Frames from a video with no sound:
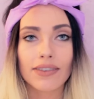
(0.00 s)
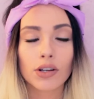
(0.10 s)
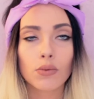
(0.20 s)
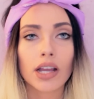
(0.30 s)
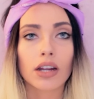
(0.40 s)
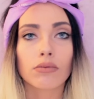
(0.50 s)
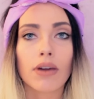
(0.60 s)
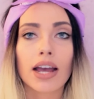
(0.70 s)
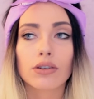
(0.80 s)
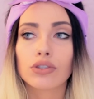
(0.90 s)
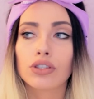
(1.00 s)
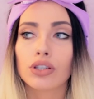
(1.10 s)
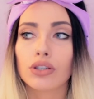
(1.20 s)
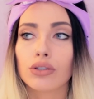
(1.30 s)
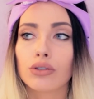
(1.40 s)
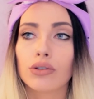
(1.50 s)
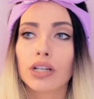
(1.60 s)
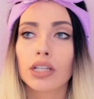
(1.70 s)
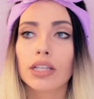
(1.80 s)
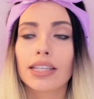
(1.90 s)
never went around
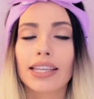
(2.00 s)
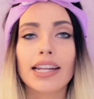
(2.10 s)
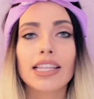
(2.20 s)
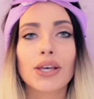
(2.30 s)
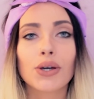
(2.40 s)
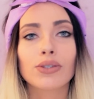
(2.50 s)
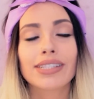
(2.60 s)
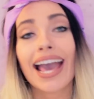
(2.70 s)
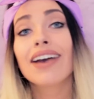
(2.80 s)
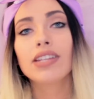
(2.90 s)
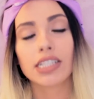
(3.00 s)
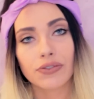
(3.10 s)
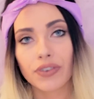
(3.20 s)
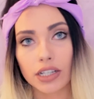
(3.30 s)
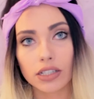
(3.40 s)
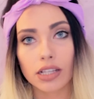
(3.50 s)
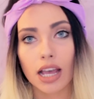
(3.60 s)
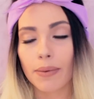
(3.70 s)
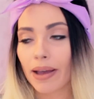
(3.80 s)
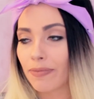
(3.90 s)
to getting those cavities filled.
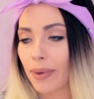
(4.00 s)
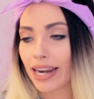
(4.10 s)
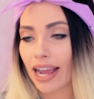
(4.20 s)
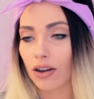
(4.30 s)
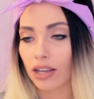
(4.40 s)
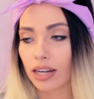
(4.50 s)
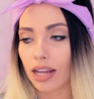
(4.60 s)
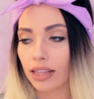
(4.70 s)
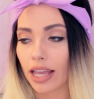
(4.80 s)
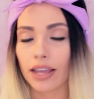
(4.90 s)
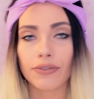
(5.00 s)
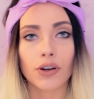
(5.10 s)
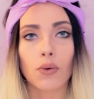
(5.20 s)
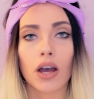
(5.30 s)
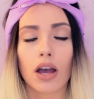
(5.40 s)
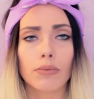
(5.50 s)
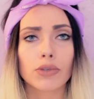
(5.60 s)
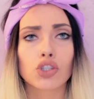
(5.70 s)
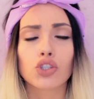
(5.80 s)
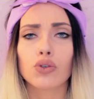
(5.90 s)
Um, I've been out in LA for what,
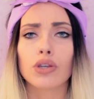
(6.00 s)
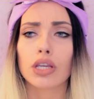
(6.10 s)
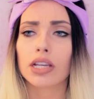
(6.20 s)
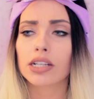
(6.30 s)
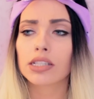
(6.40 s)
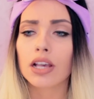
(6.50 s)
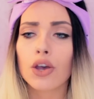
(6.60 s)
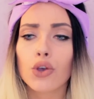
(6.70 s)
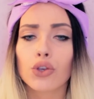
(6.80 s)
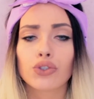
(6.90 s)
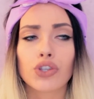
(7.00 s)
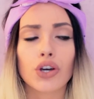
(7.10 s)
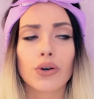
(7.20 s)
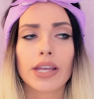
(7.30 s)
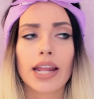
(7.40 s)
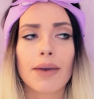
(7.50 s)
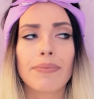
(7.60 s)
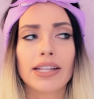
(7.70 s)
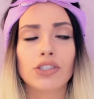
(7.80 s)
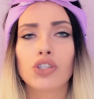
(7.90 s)
almost two years? So it
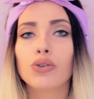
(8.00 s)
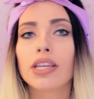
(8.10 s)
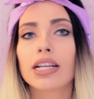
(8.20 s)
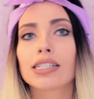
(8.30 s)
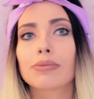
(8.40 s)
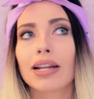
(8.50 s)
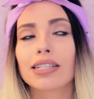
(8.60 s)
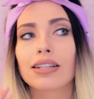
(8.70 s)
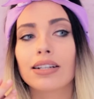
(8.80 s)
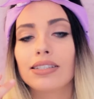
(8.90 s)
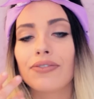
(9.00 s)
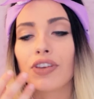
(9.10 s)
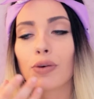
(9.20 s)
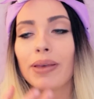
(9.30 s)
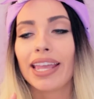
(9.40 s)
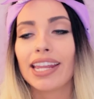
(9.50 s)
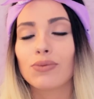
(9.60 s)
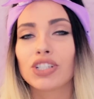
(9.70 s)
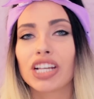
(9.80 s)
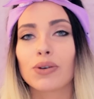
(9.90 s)
had been two years, but I started to feel
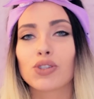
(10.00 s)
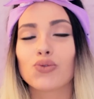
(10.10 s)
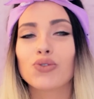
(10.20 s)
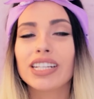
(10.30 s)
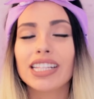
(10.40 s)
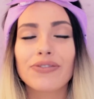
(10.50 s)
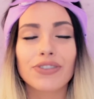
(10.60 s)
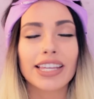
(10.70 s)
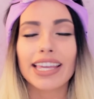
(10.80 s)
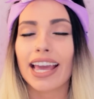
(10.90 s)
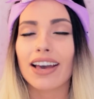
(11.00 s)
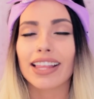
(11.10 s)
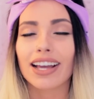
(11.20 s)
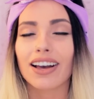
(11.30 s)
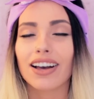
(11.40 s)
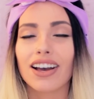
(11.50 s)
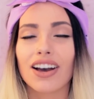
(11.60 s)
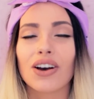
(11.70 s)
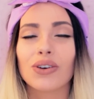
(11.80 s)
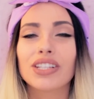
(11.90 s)
pain, which I was really freaking out like,
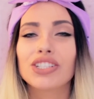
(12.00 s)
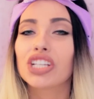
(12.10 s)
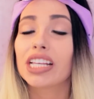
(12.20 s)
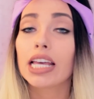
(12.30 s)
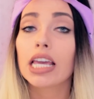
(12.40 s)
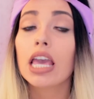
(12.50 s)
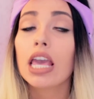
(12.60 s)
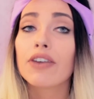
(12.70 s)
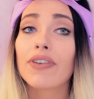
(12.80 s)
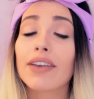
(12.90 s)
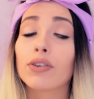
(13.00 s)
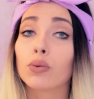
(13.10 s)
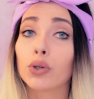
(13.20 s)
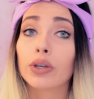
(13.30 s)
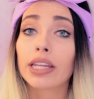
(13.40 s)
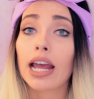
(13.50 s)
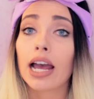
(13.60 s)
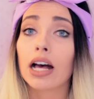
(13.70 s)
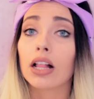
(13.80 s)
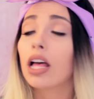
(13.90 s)
holy shit, like if I have a root
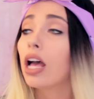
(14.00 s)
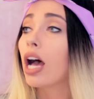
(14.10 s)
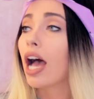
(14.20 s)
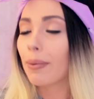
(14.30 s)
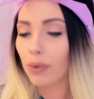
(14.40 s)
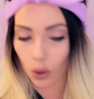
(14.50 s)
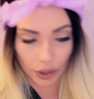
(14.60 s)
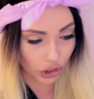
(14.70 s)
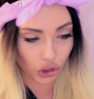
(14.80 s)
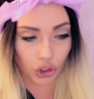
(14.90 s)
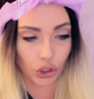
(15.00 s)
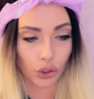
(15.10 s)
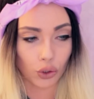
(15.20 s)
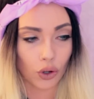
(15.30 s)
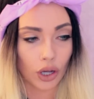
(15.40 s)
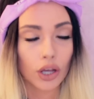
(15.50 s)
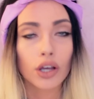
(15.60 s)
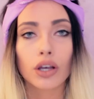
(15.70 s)
canal, I'm going to